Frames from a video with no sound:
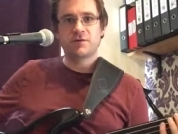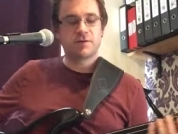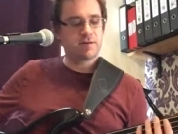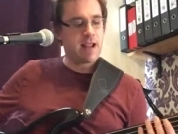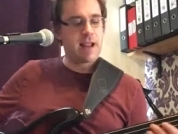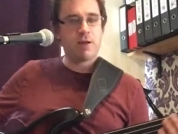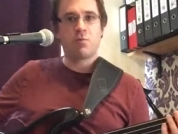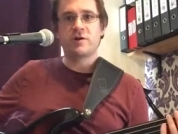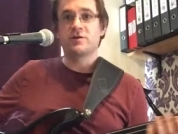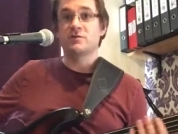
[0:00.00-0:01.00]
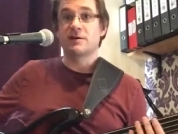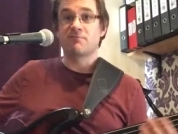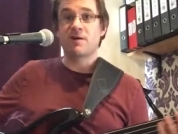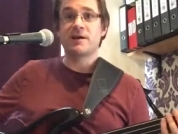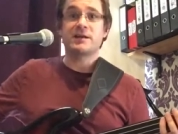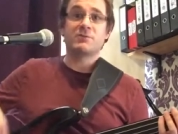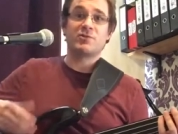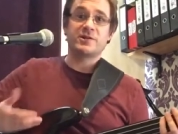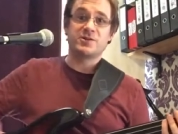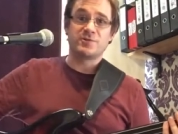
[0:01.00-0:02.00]
hear what you're doing right and
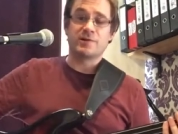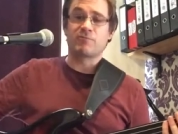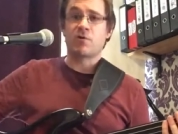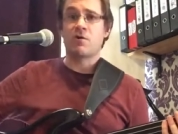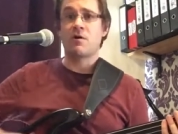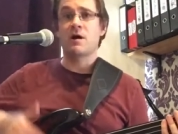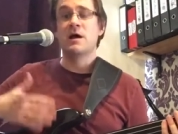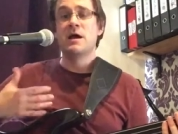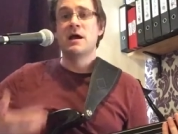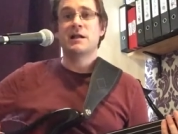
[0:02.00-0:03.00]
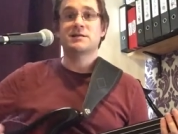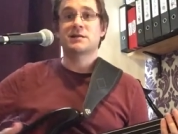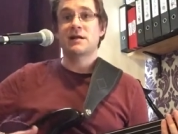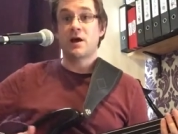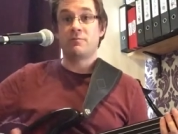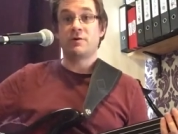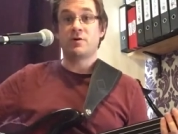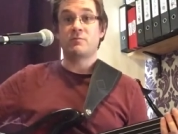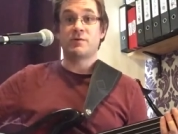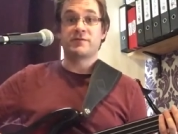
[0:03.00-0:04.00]
what you're doing wrong, and it's going to help a
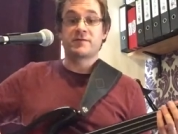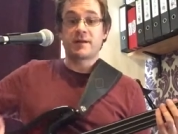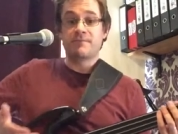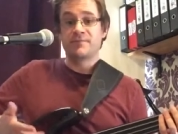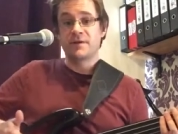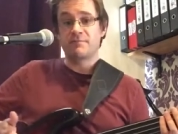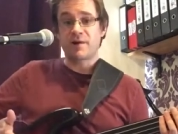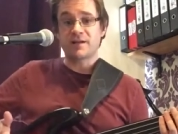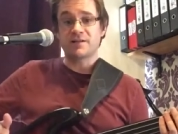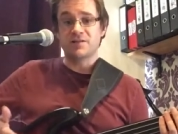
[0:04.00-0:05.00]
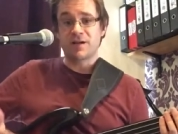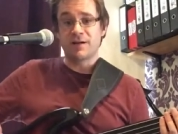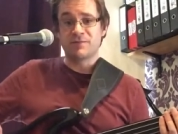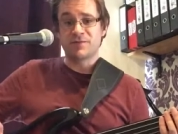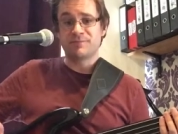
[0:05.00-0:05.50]
lot with your practice times.